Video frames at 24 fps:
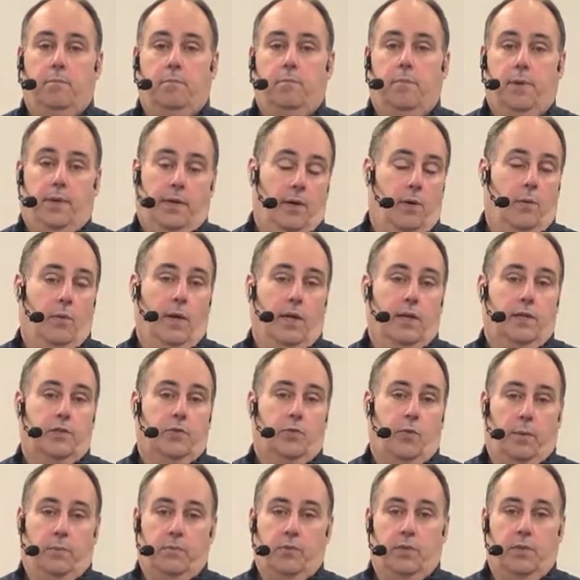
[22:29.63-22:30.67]
but on what
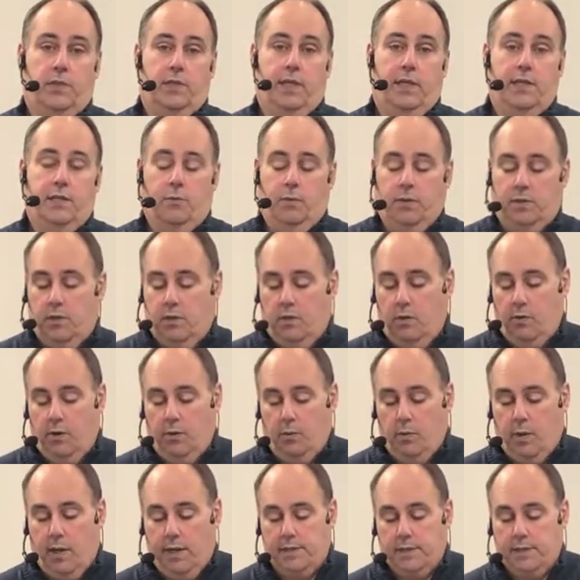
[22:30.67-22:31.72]
Scripture says and what the Lord
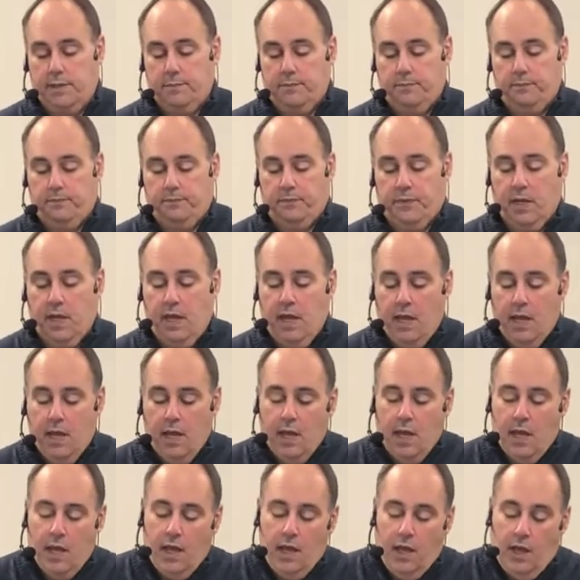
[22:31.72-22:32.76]
wants.
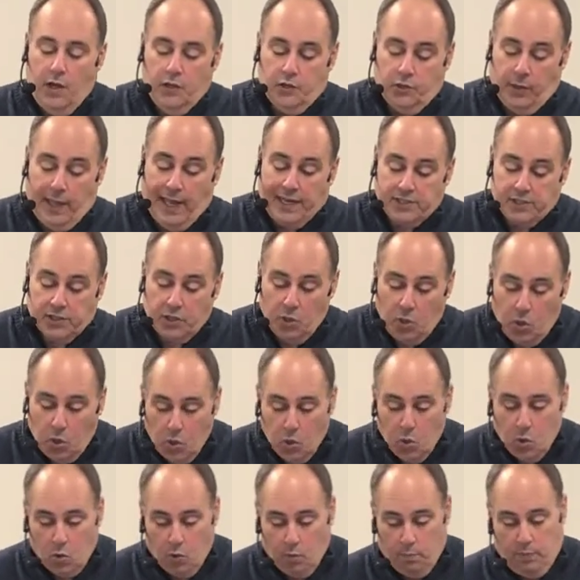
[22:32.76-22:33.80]
So that's the
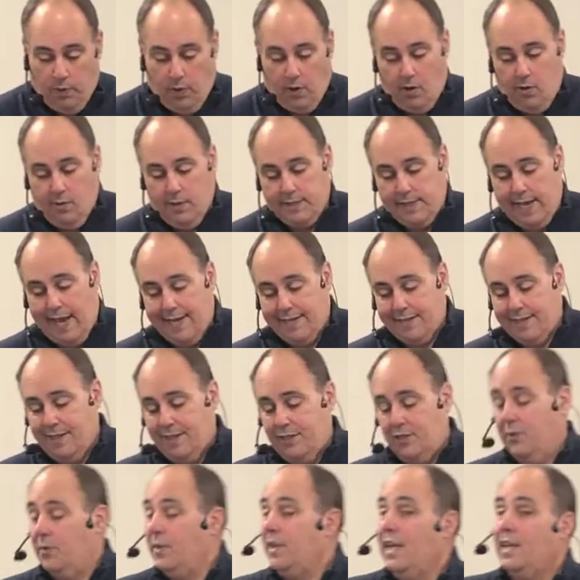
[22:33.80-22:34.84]
who Paul is asking
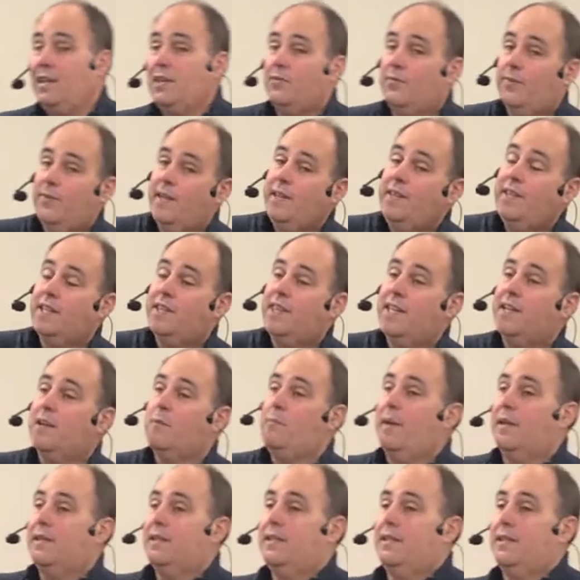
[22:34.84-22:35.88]
to. And, and, the, and the thing
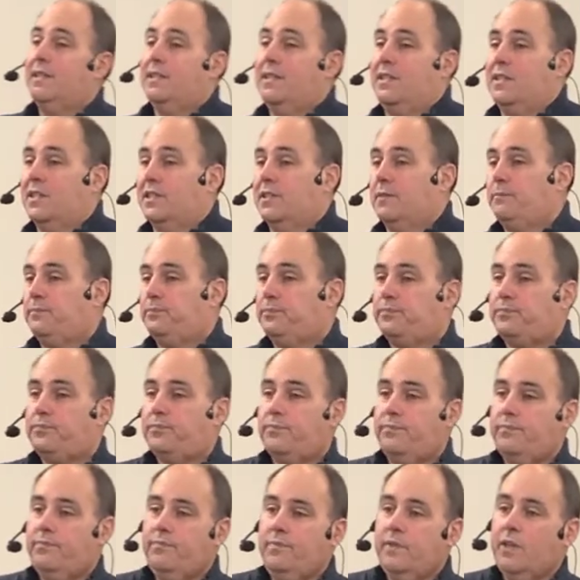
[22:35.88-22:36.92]
about this is
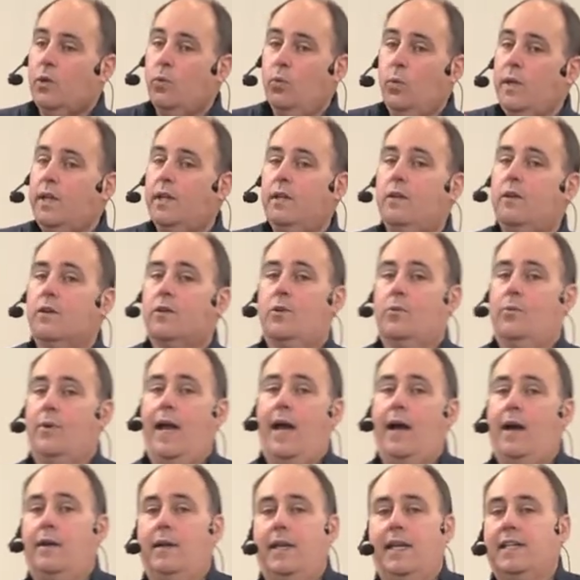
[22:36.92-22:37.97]
we can look
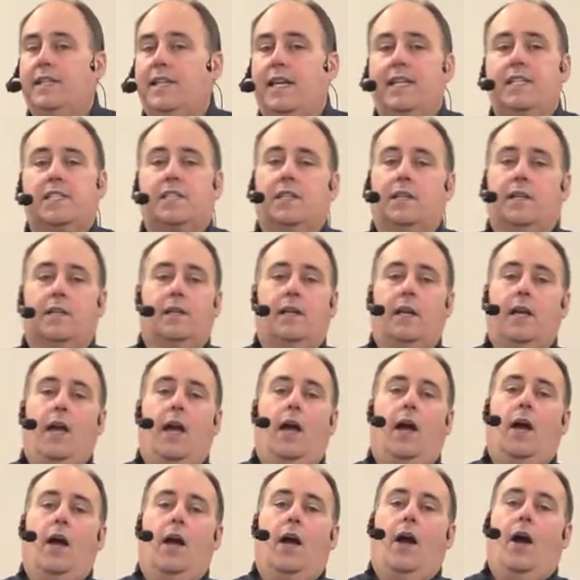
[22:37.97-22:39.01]
around. It, it's a,
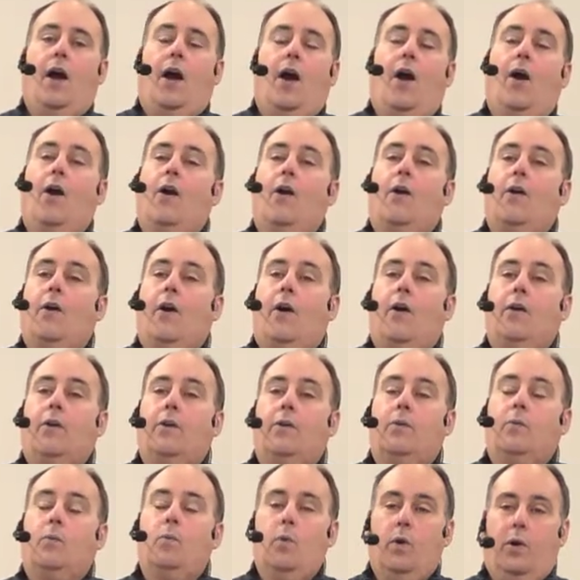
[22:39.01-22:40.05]
our,
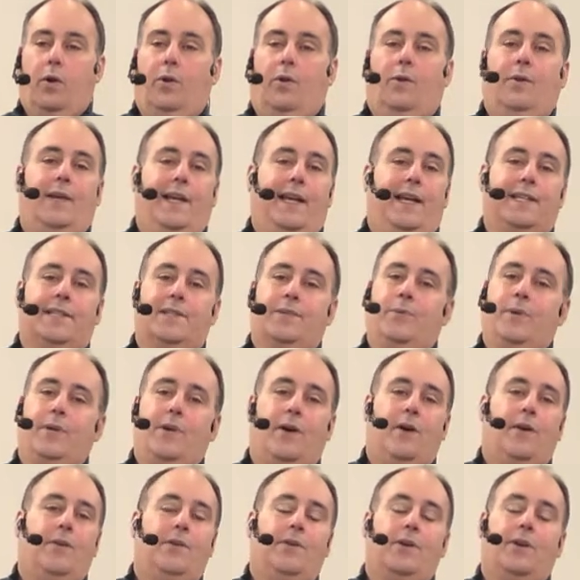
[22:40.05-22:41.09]
our world, as we
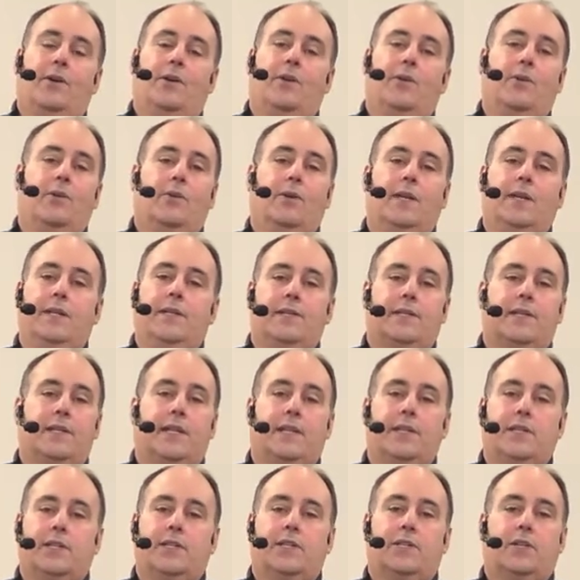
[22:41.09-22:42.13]
all know, is,
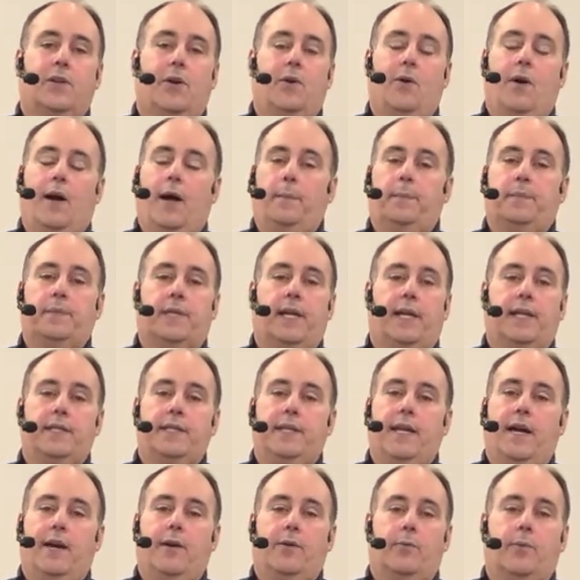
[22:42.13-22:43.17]
is so upside
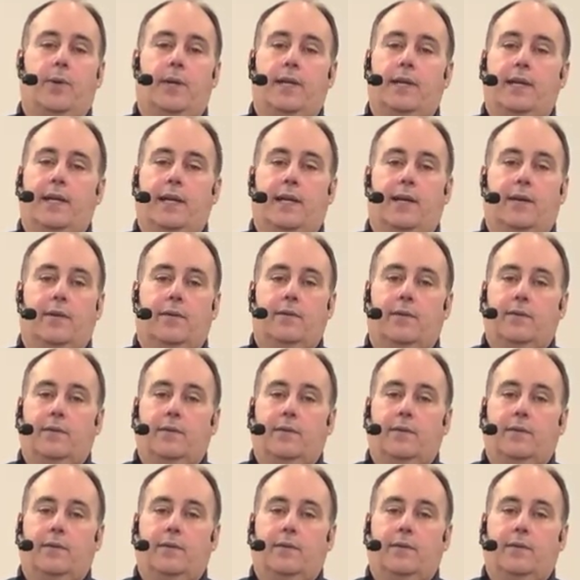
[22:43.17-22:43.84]
down right now.